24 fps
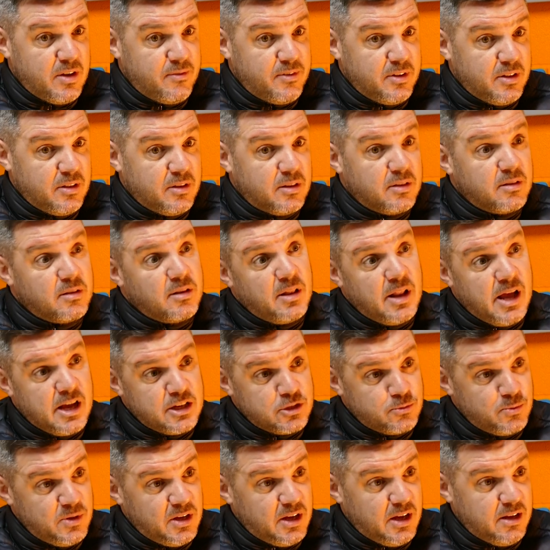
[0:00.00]
given
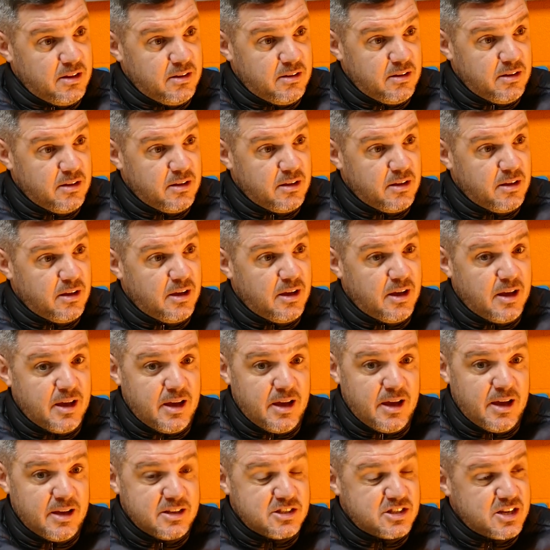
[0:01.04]
last weekend,
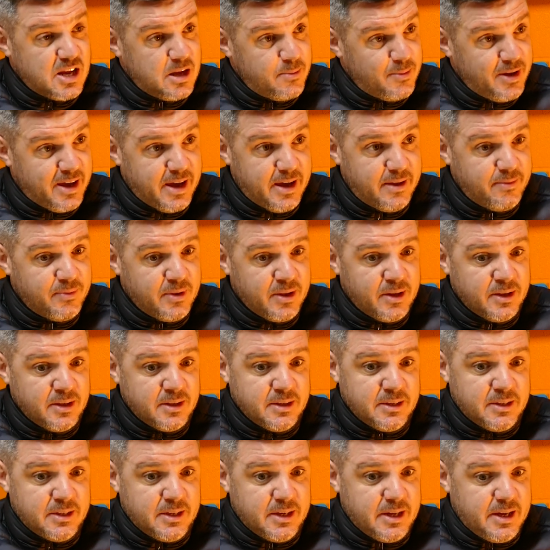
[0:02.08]
same again.
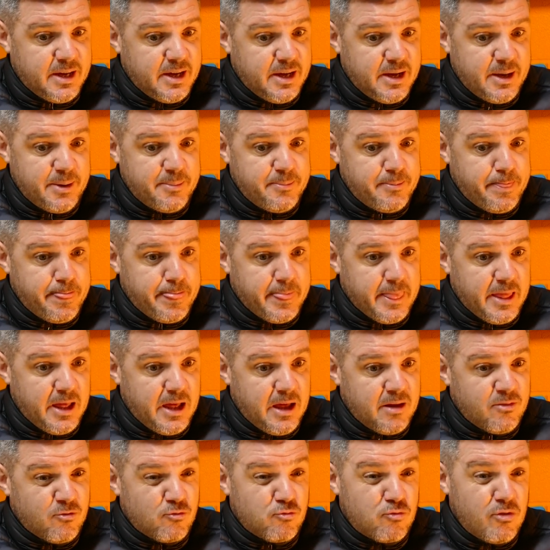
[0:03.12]

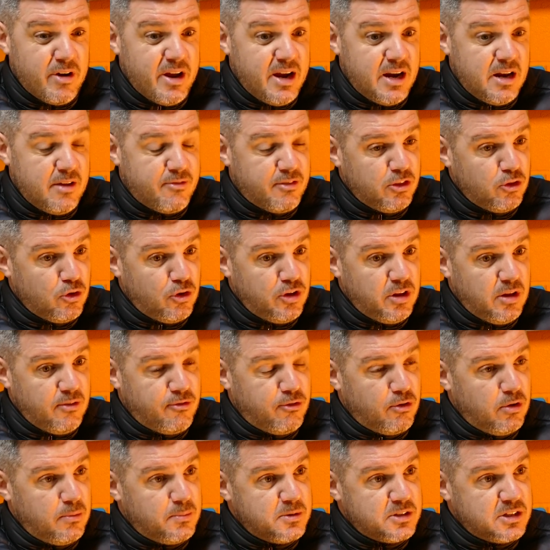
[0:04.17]
And really for
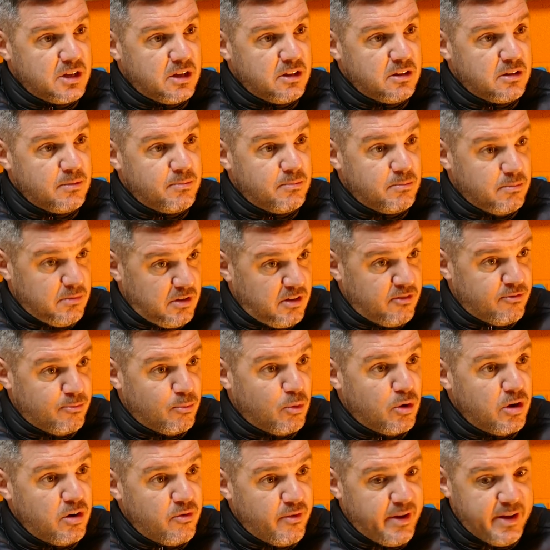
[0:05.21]
95% of
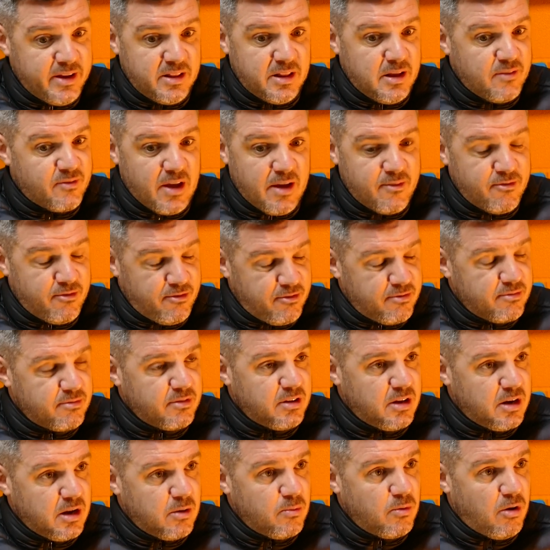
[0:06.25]
my reign, they've give,
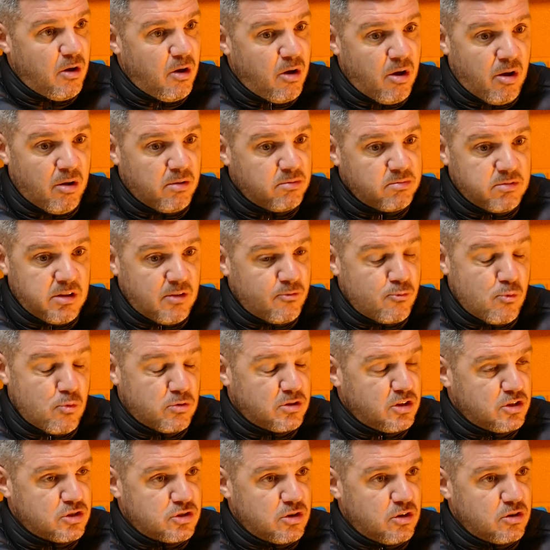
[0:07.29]
you know, all they've worked
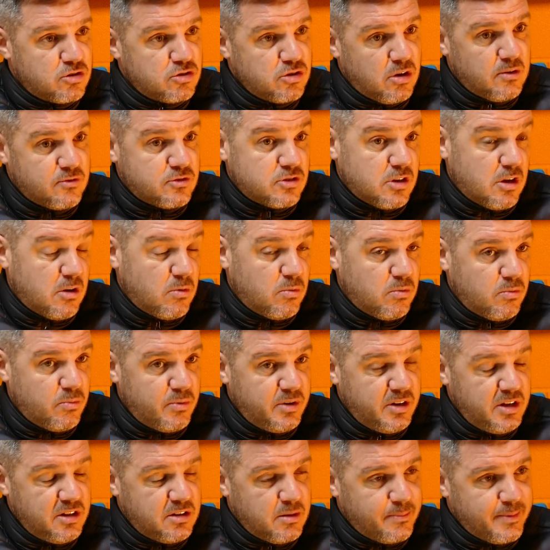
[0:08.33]
their socks off. So we
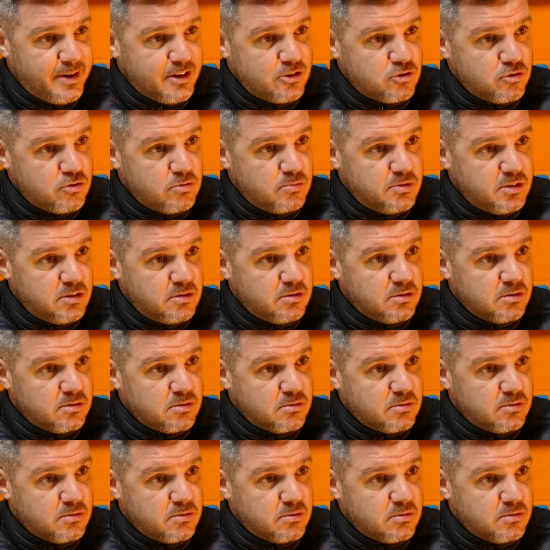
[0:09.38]
need to make sure we